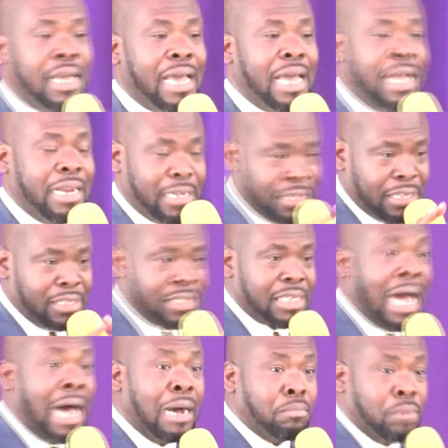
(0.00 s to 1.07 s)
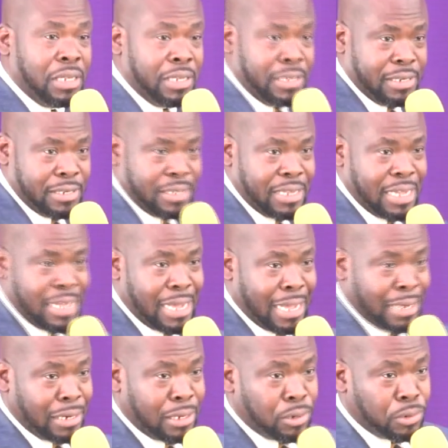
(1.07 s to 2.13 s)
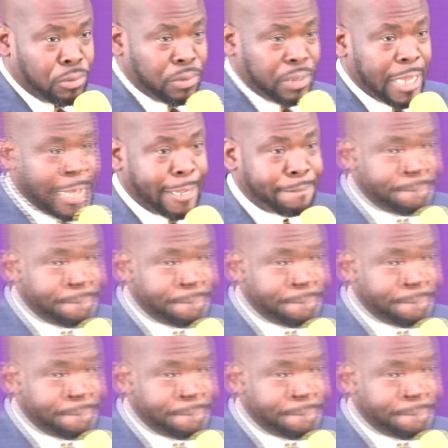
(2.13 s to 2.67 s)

and it is humbling. Hallelujah.